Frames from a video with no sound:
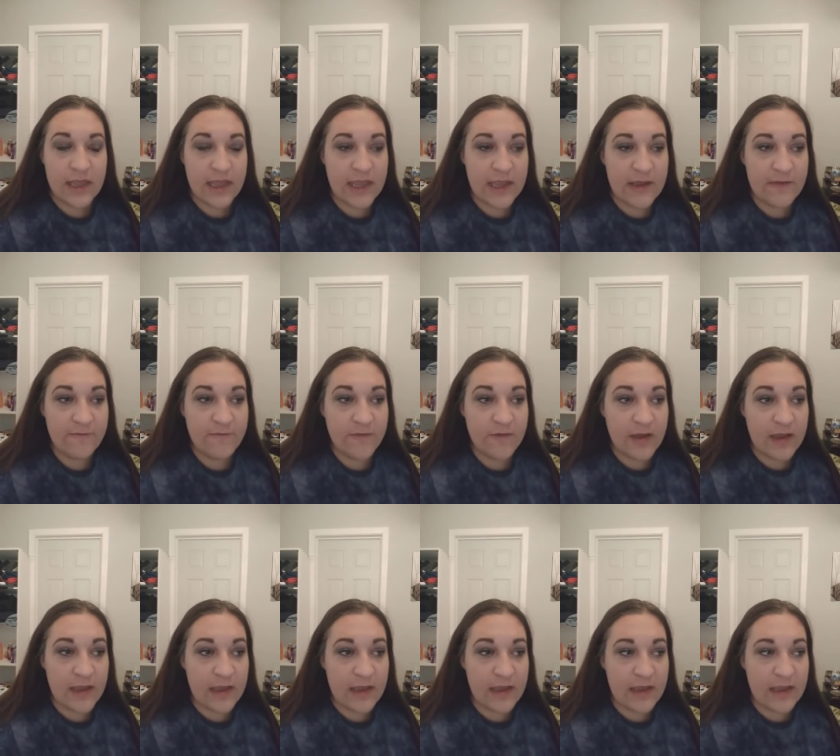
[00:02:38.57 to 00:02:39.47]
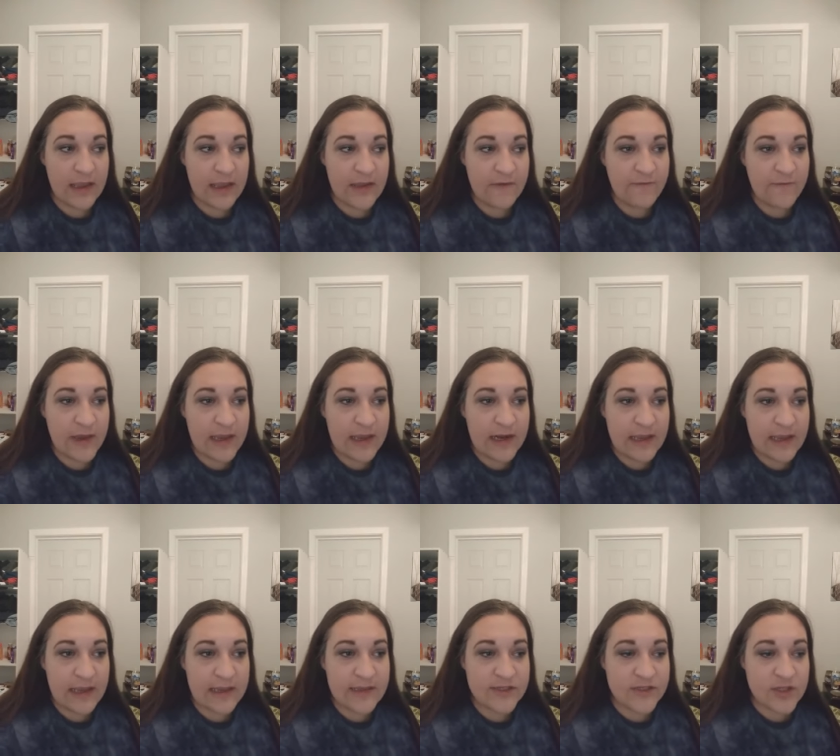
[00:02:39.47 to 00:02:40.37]
If if it
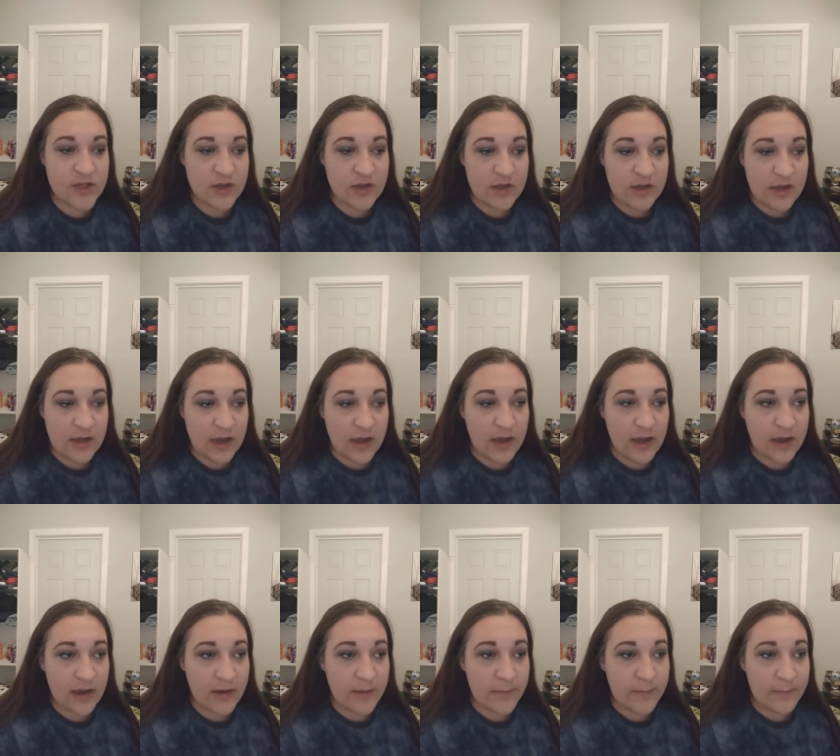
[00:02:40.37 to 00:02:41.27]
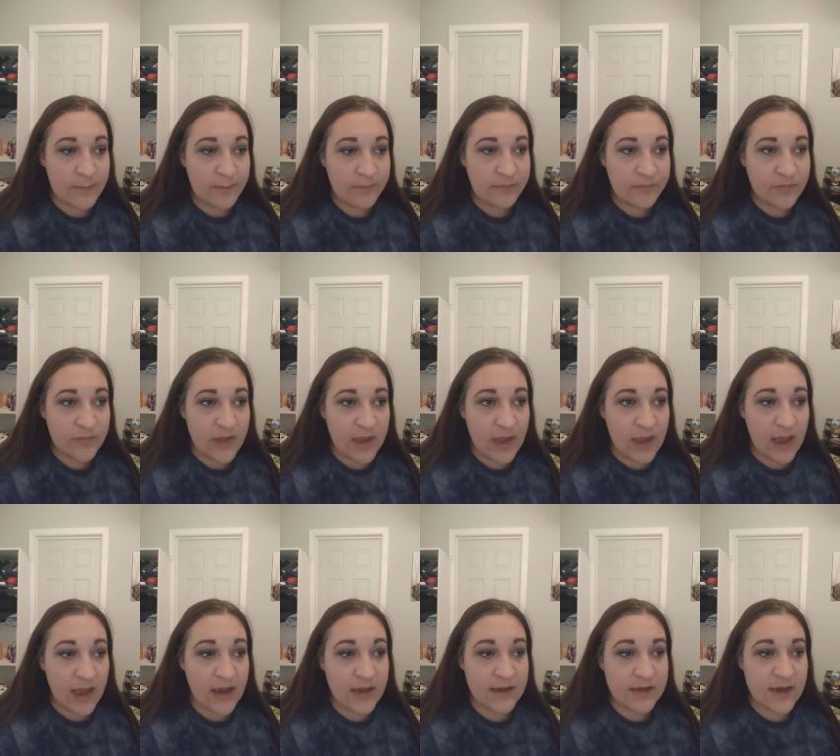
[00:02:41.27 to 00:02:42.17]
is um,
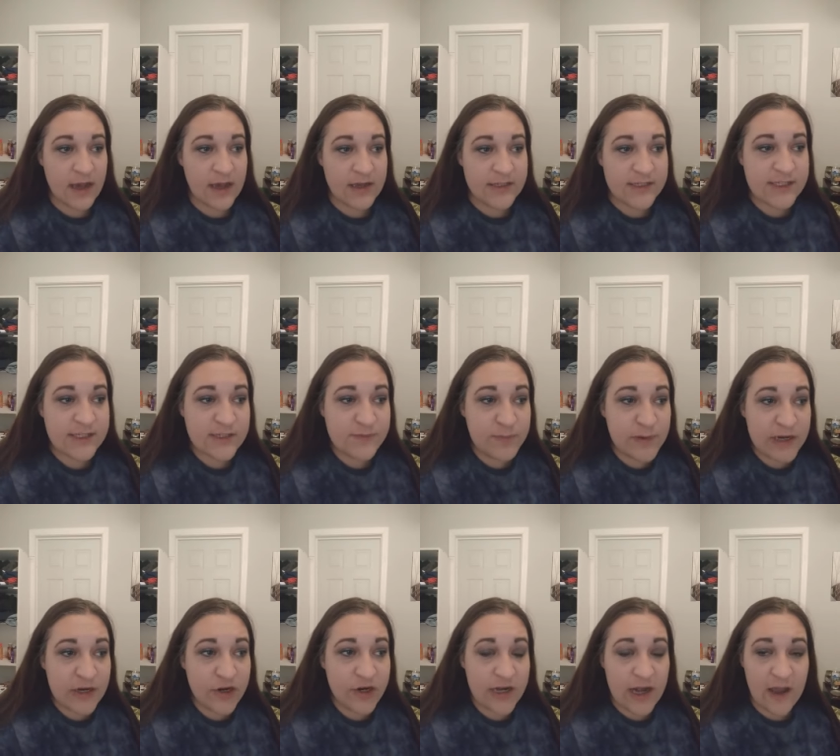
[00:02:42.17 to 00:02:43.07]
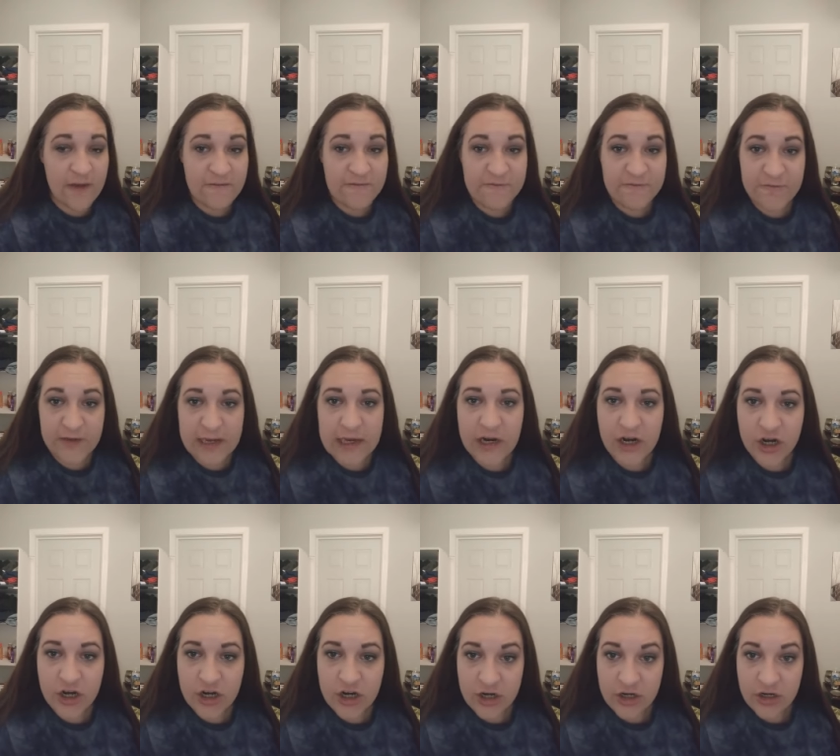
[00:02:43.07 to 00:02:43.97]
a, a spirit of
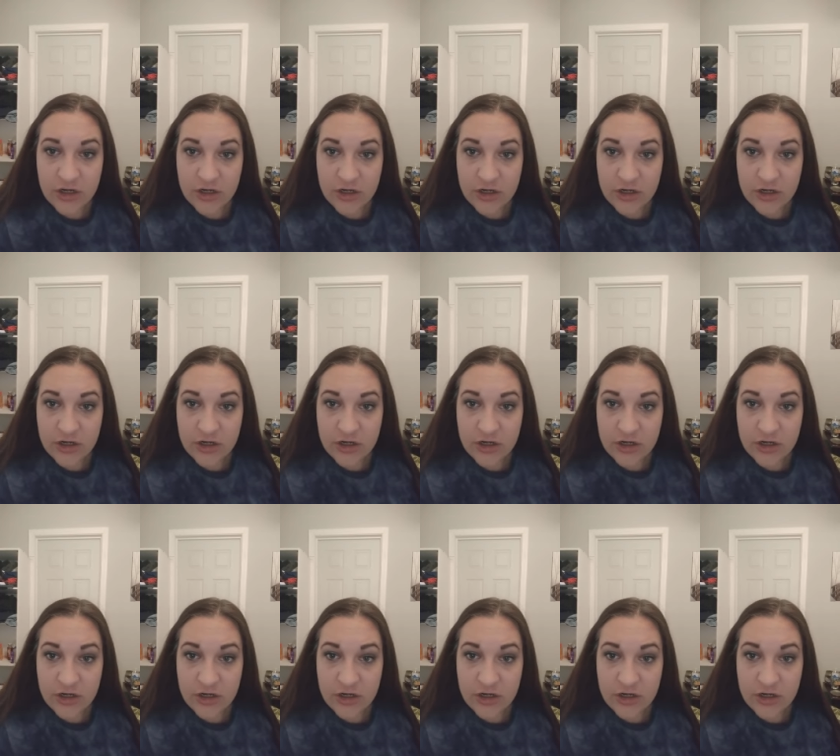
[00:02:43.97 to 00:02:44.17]
fear,